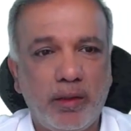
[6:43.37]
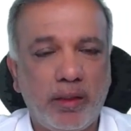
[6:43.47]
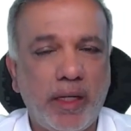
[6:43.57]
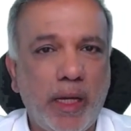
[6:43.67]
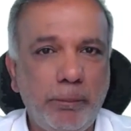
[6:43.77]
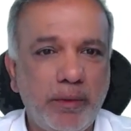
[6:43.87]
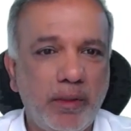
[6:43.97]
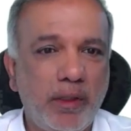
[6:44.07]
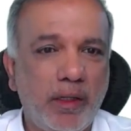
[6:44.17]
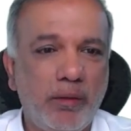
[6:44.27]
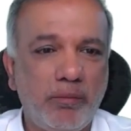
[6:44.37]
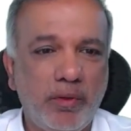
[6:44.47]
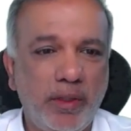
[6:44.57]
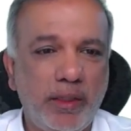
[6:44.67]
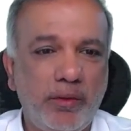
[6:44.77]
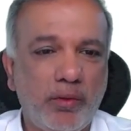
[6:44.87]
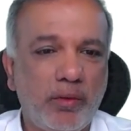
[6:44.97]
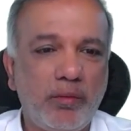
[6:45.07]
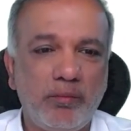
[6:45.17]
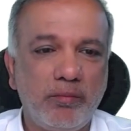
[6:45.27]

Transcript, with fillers: uh, apps, um, create your